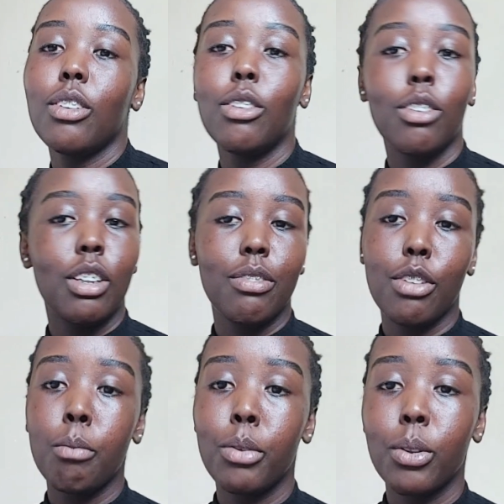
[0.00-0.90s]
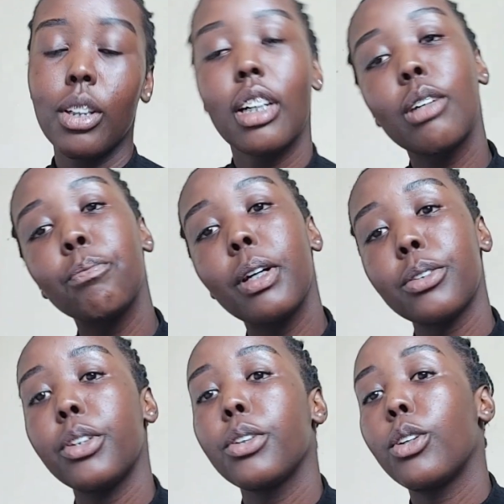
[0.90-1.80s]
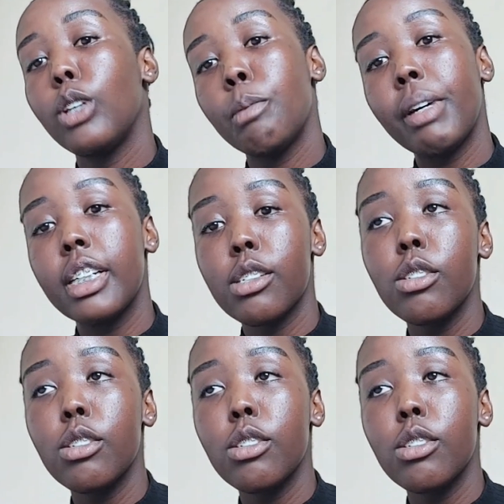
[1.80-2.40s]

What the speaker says: if you're broke, make sure you call your parents.